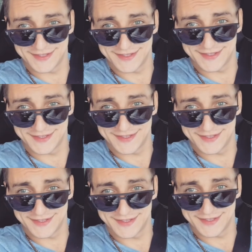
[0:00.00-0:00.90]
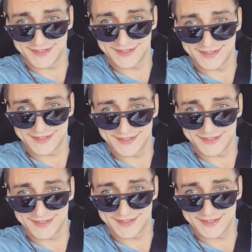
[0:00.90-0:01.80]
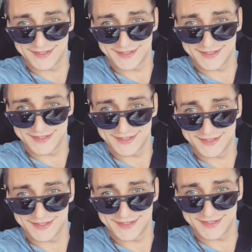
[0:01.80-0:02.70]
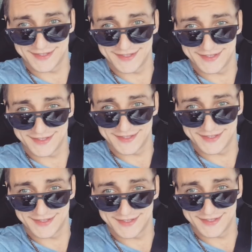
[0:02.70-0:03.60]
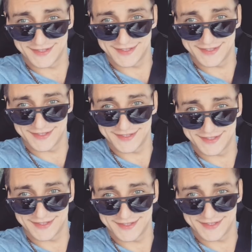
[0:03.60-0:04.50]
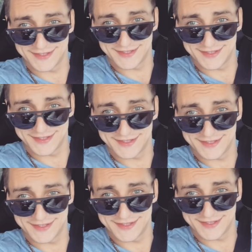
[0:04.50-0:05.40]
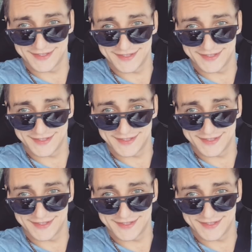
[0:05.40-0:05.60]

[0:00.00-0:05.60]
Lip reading: No words are spoken by the person on screen.